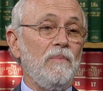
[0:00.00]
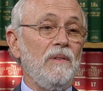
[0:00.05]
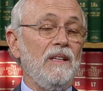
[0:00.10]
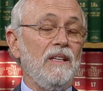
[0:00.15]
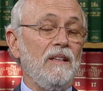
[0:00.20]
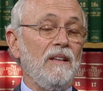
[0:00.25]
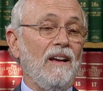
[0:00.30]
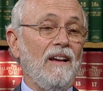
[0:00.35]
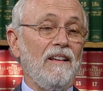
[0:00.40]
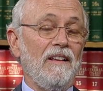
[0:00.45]

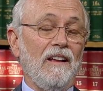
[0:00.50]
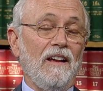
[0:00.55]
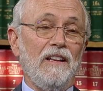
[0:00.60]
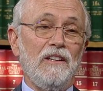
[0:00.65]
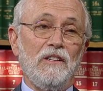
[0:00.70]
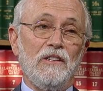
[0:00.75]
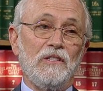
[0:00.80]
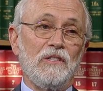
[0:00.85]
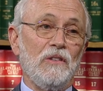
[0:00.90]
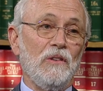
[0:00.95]
be. I
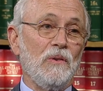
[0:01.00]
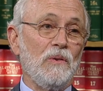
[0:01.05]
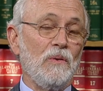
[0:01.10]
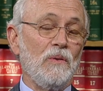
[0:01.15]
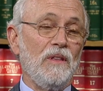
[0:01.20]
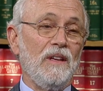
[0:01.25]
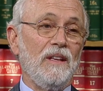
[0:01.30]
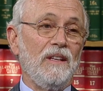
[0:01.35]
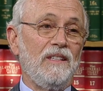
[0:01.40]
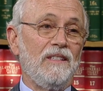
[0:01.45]
just know
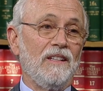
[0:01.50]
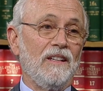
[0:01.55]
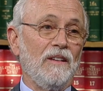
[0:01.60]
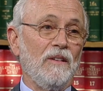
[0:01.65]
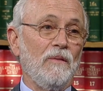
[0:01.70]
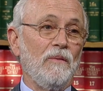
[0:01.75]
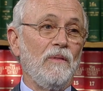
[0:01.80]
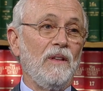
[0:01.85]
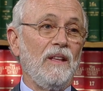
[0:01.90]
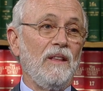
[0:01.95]
that
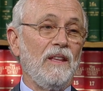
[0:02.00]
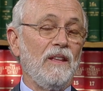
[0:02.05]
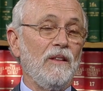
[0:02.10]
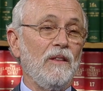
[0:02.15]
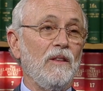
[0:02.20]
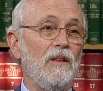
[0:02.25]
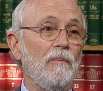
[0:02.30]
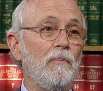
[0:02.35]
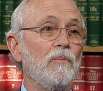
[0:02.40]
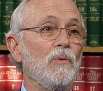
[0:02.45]

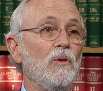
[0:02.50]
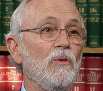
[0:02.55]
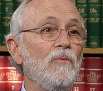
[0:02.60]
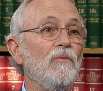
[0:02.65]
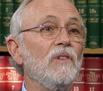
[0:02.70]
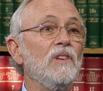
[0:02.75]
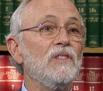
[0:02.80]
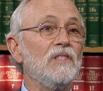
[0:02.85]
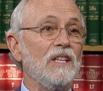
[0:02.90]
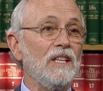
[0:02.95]
the
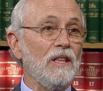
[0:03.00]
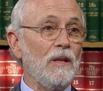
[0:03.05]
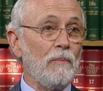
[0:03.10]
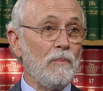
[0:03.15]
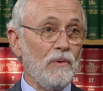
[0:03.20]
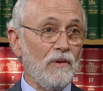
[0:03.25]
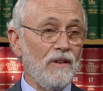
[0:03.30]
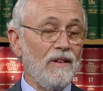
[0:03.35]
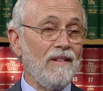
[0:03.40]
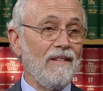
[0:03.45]
proof is in the
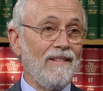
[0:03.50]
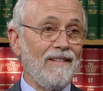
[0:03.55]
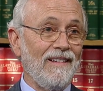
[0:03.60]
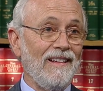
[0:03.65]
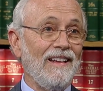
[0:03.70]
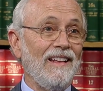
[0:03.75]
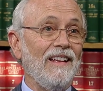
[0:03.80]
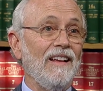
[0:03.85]
pudding.